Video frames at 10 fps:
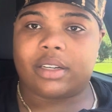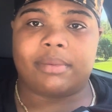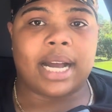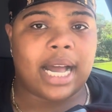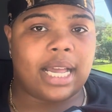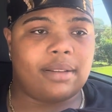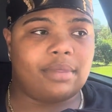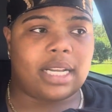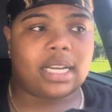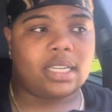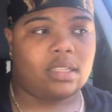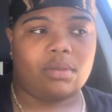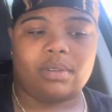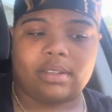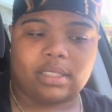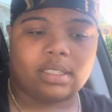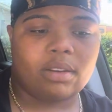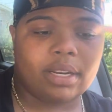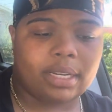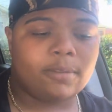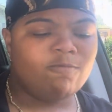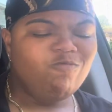I'm hot. I got to open up this door now.